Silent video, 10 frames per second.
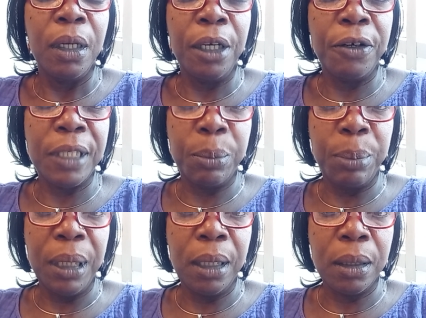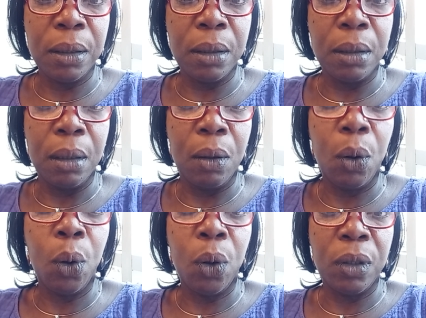hears appeals
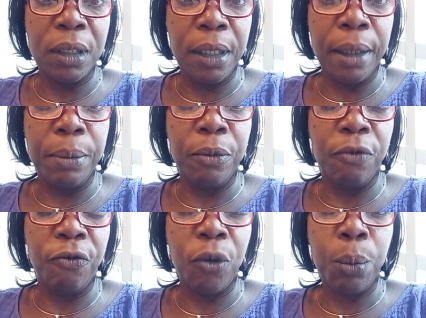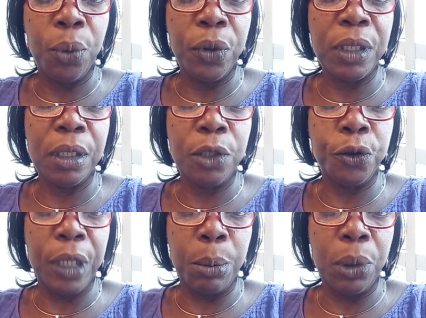all the time from boards and
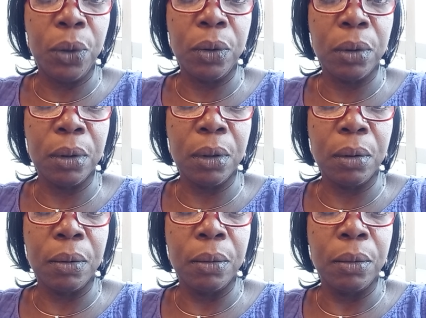tribunals.